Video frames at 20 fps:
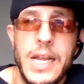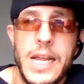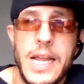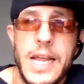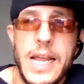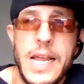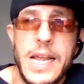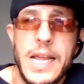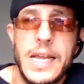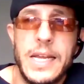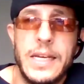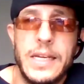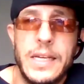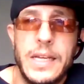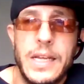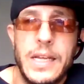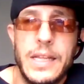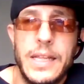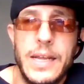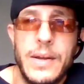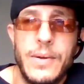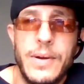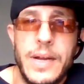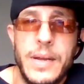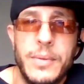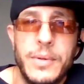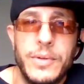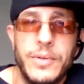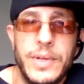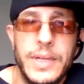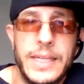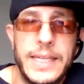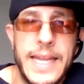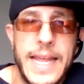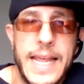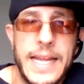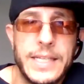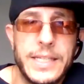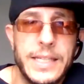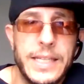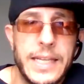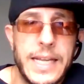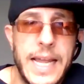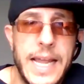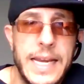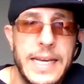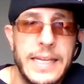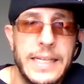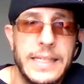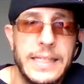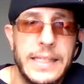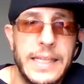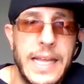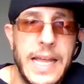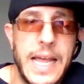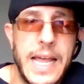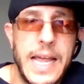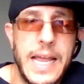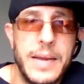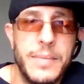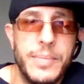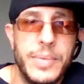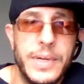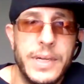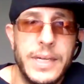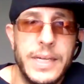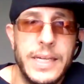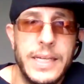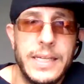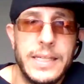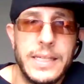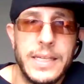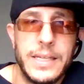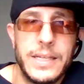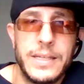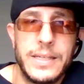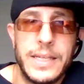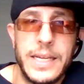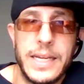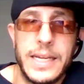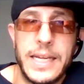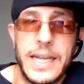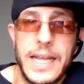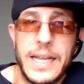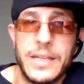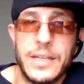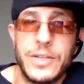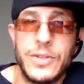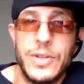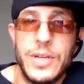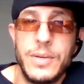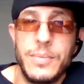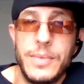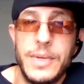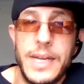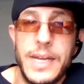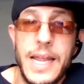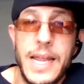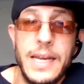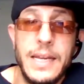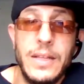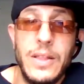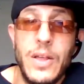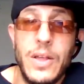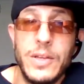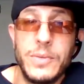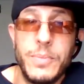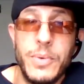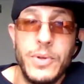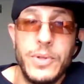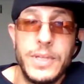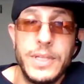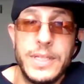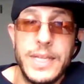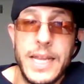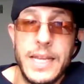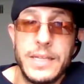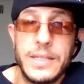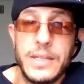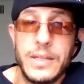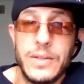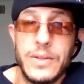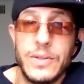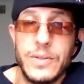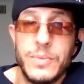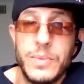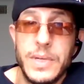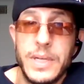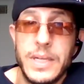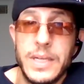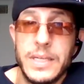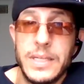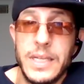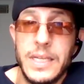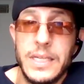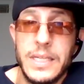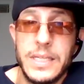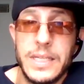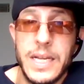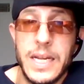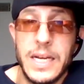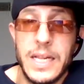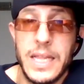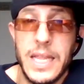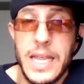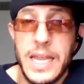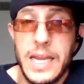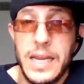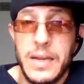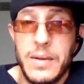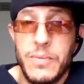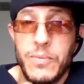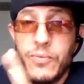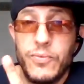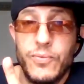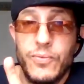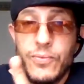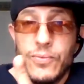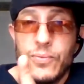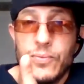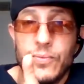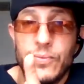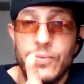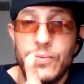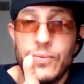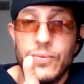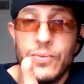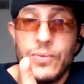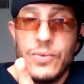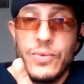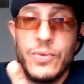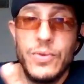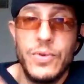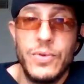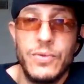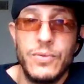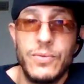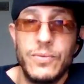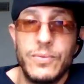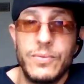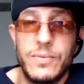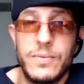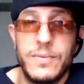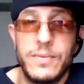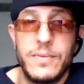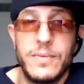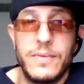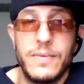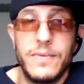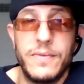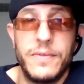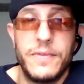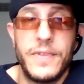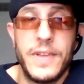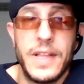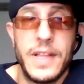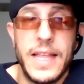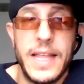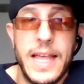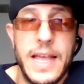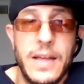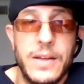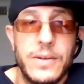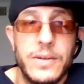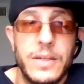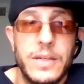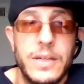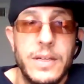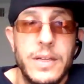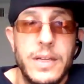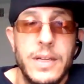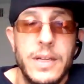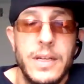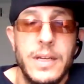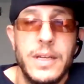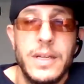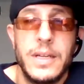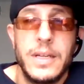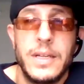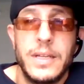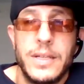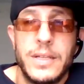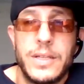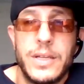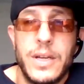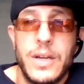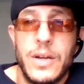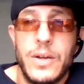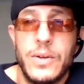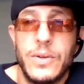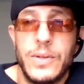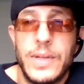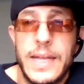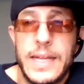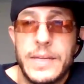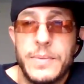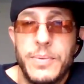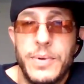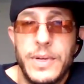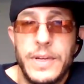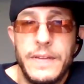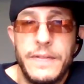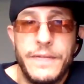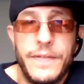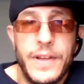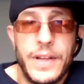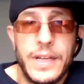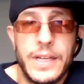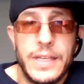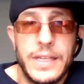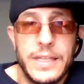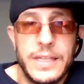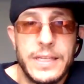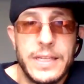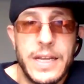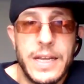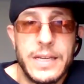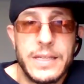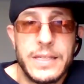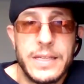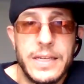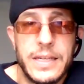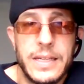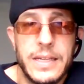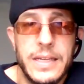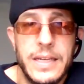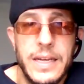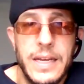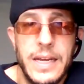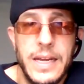And they were able to reattach it. The guy didn't die, but he is under psychiatric treatment. And he lost both his testicles because they just kind of like, fell out. So that's pretty fucking disgusting.